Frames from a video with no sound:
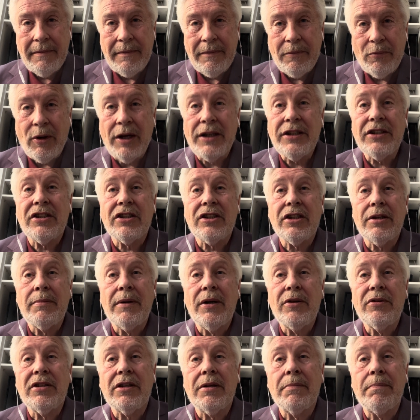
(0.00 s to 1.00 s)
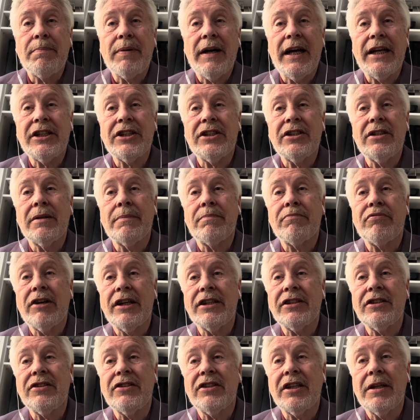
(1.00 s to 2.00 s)
Once the most compassionate
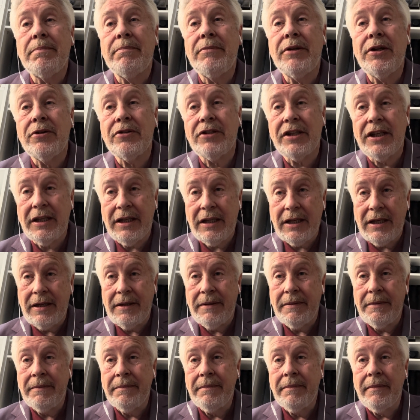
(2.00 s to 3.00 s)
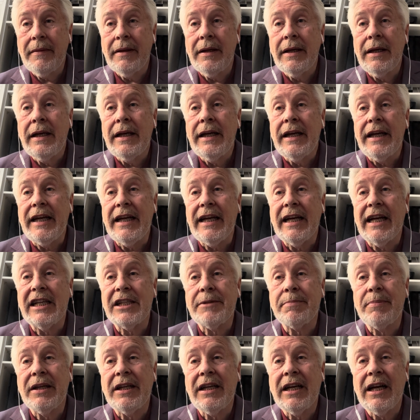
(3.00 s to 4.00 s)
presence in music, he has
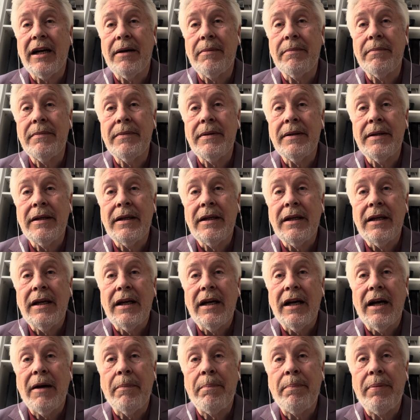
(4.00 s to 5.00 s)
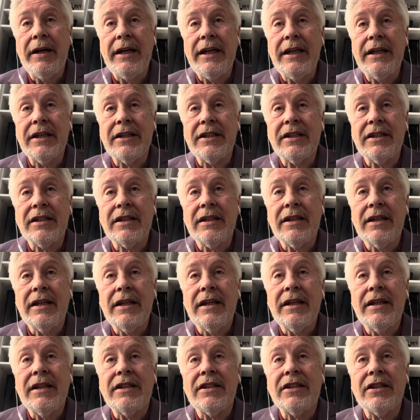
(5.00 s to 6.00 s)
become a bilious
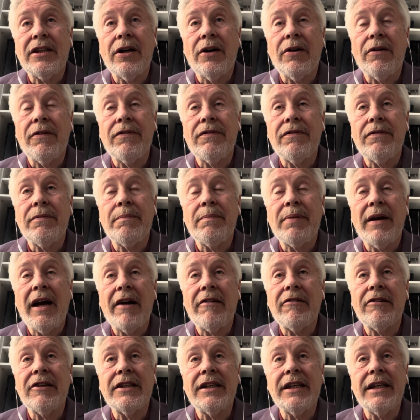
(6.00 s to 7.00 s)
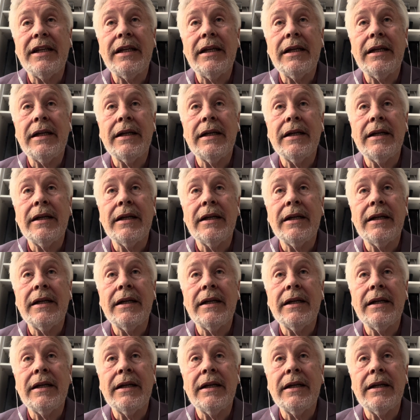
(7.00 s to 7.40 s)
self-parody,